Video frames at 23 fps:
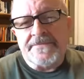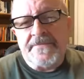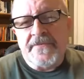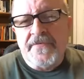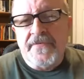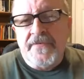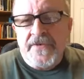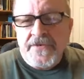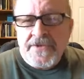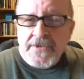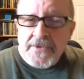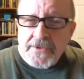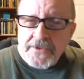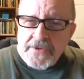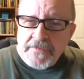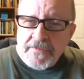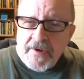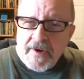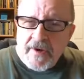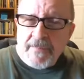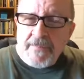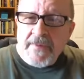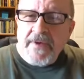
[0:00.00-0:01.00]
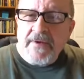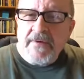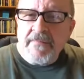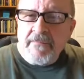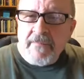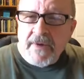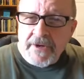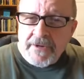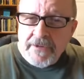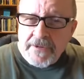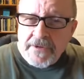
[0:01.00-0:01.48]
physical development and
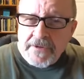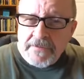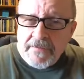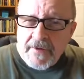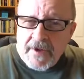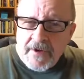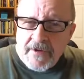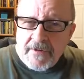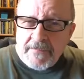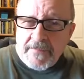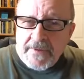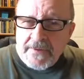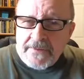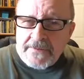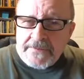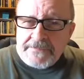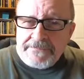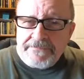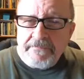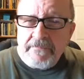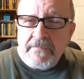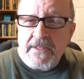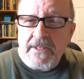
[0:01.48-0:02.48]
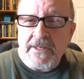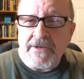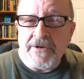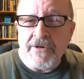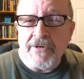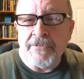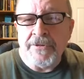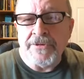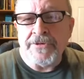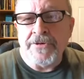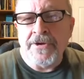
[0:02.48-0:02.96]
mental development. You know,